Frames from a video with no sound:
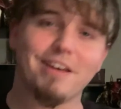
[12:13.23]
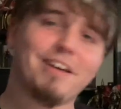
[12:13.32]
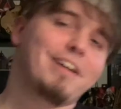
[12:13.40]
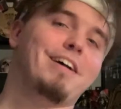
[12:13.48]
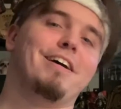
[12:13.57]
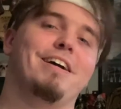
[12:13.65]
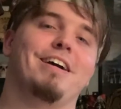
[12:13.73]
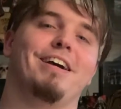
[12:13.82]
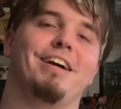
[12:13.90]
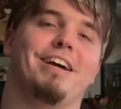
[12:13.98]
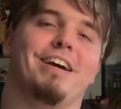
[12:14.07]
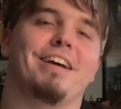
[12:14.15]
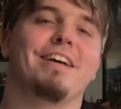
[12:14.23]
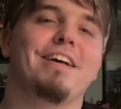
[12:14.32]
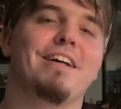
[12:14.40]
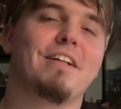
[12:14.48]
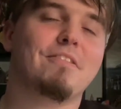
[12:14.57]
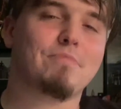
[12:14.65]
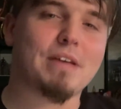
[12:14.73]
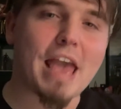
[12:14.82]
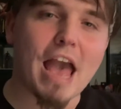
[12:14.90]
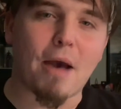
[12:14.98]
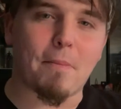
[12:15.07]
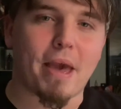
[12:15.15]
But
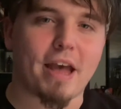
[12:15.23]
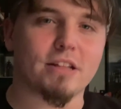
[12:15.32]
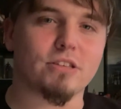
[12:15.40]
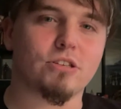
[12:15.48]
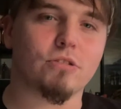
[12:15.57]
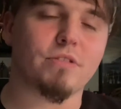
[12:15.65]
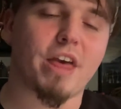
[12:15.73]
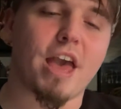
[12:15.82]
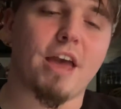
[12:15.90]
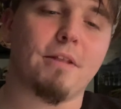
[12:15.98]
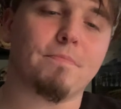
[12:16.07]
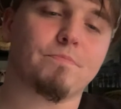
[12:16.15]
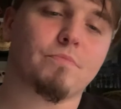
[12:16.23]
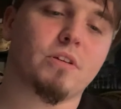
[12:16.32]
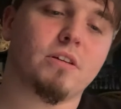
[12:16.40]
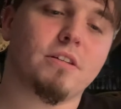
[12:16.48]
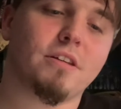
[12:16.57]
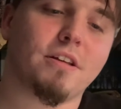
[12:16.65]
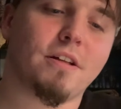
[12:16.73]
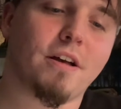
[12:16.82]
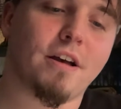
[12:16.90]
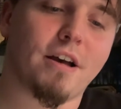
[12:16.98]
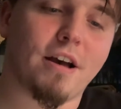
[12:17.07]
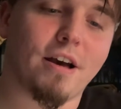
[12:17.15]
yeah, man. So then
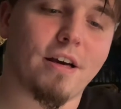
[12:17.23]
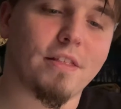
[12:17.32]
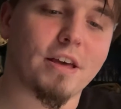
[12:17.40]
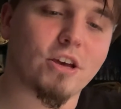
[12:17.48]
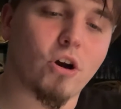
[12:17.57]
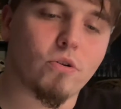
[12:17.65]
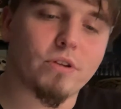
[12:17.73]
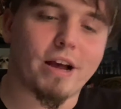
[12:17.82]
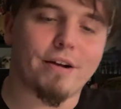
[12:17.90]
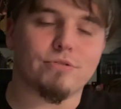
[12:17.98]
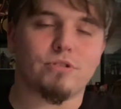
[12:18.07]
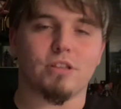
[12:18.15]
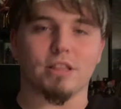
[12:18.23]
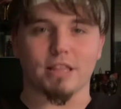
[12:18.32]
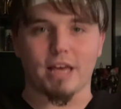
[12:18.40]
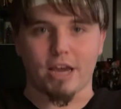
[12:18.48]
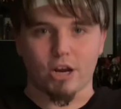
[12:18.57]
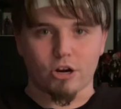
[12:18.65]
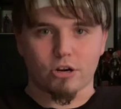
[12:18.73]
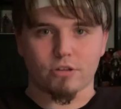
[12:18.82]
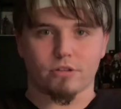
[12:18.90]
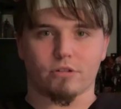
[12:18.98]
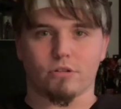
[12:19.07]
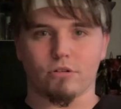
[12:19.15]
they go down to the lair,
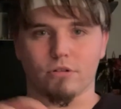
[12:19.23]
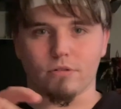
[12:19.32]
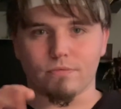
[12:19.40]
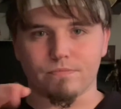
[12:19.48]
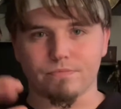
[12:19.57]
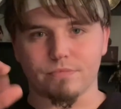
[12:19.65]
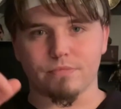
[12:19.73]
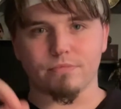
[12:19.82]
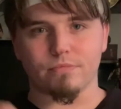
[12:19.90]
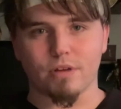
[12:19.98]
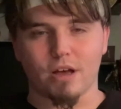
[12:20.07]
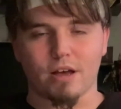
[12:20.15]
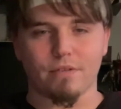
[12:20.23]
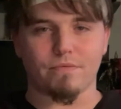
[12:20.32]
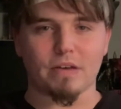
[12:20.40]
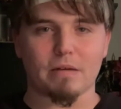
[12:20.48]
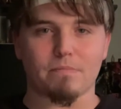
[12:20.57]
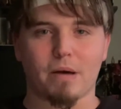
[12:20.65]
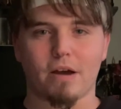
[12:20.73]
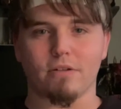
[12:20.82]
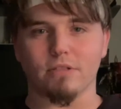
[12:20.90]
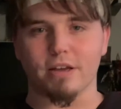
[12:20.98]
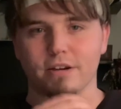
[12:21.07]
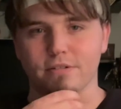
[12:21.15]
the little vampire
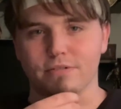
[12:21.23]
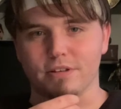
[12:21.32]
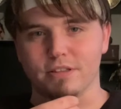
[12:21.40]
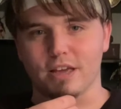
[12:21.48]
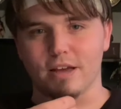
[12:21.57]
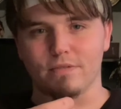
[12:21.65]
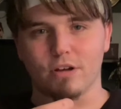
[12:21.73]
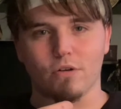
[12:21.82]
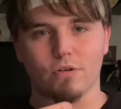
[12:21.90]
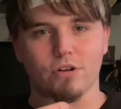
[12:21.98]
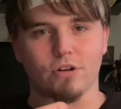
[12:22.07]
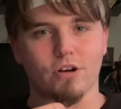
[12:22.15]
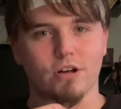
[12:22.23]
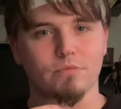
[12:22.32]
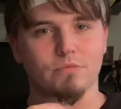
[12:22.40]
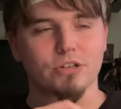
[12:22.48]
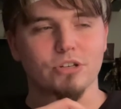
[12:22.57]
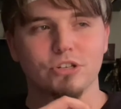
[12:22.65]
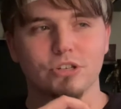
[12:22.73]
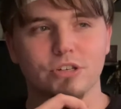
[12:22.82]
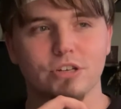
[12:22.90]
lair thing they have going on, which